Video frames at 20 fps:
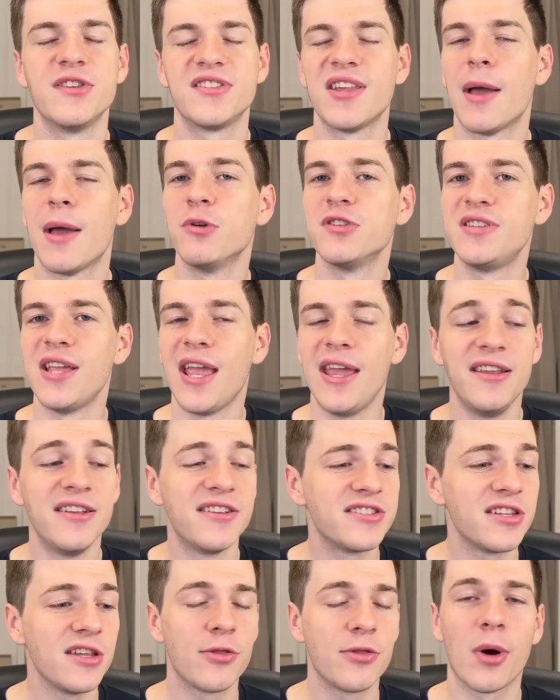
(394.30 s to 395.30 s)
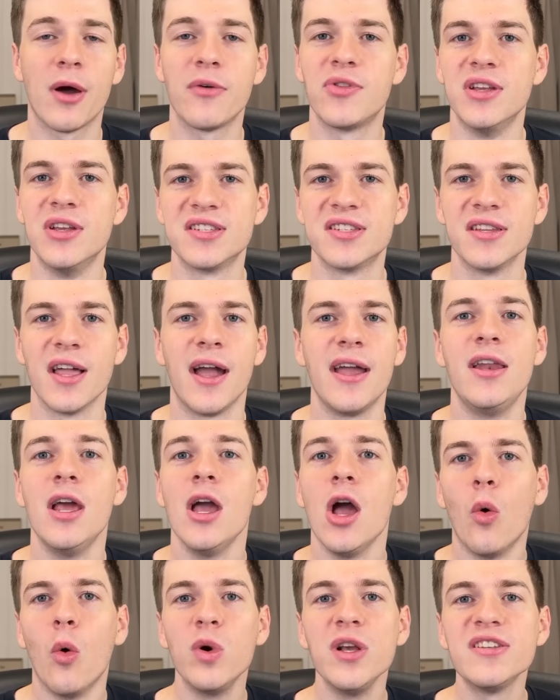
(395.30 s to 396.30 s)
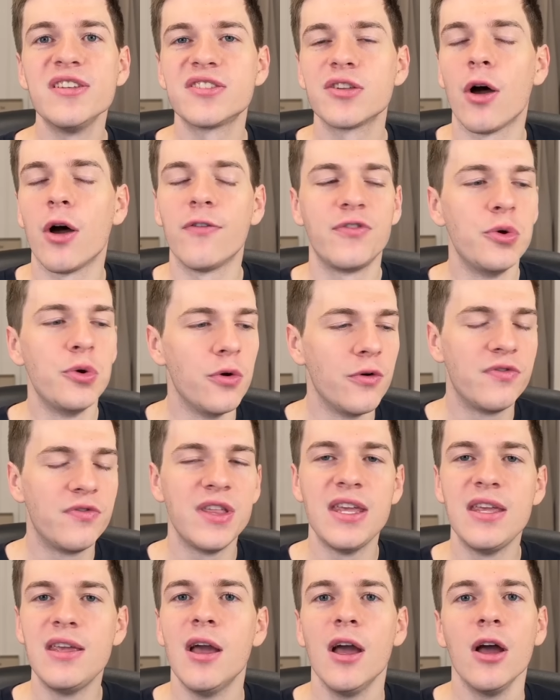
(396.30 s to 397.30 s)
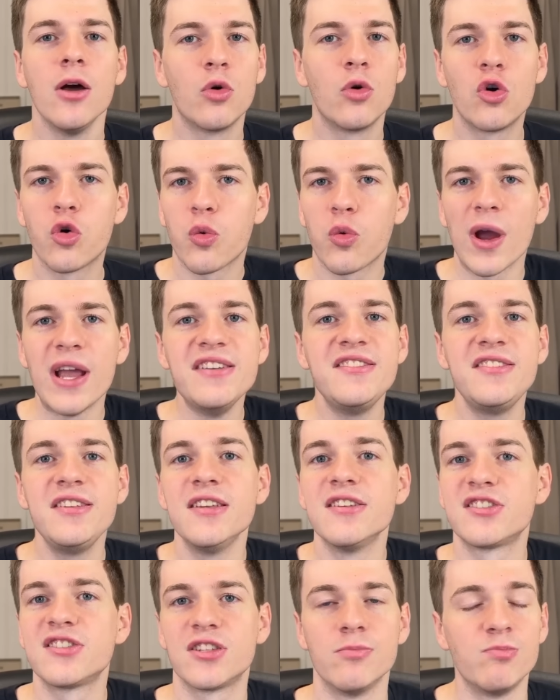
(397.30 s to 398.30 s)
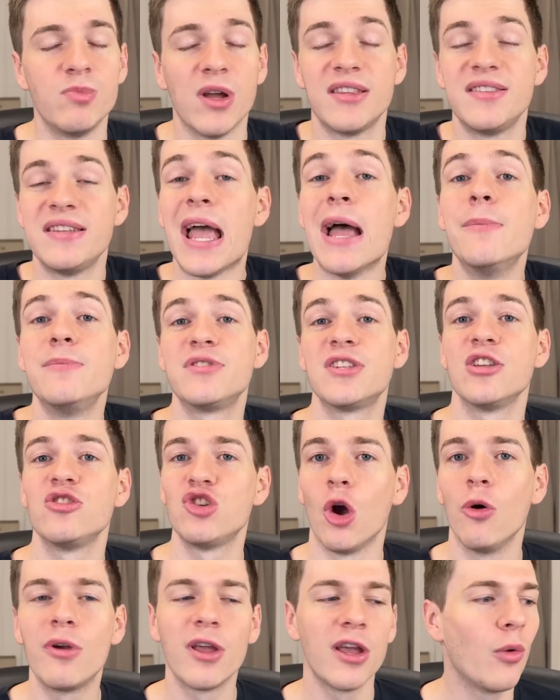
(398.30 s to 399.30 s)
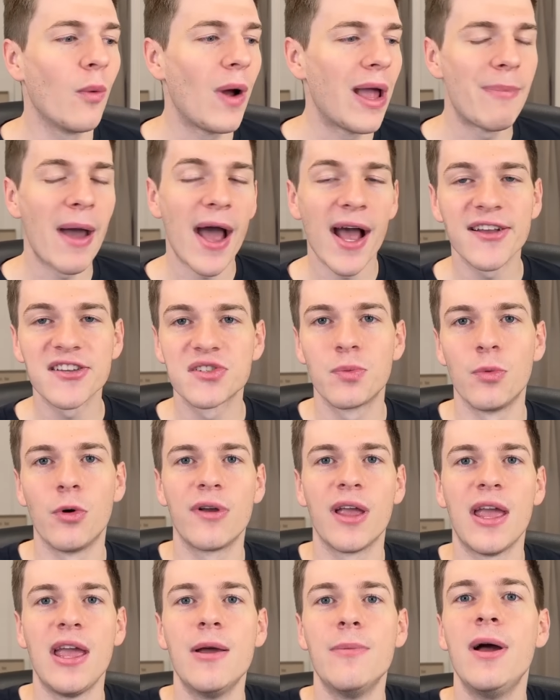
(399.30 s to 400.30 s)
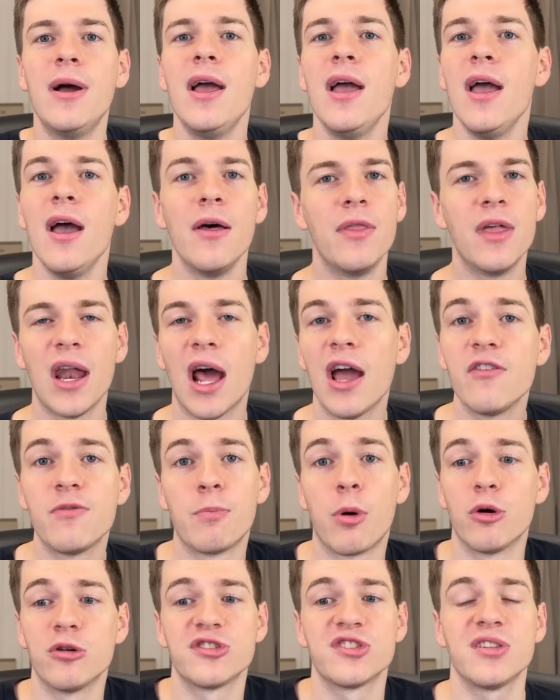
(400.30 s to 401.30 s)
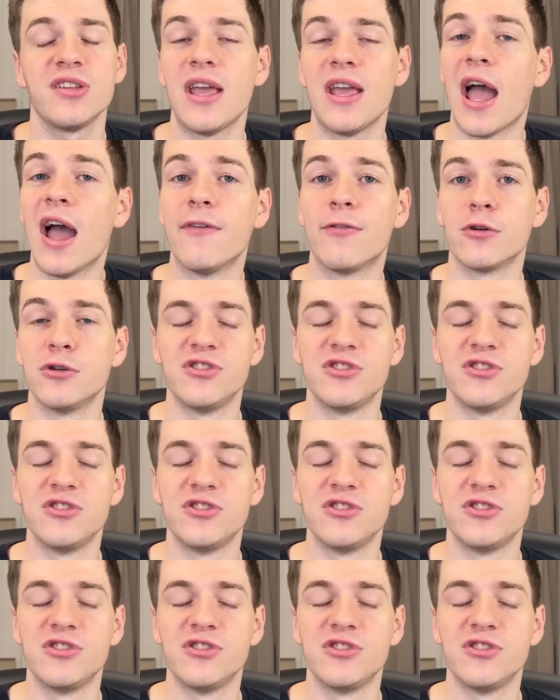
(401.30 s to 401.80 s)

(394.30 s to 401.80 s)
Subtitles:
simultaneously throughout this night, we saw a few of the craziest attempts at choking away basketball game that I've personally ever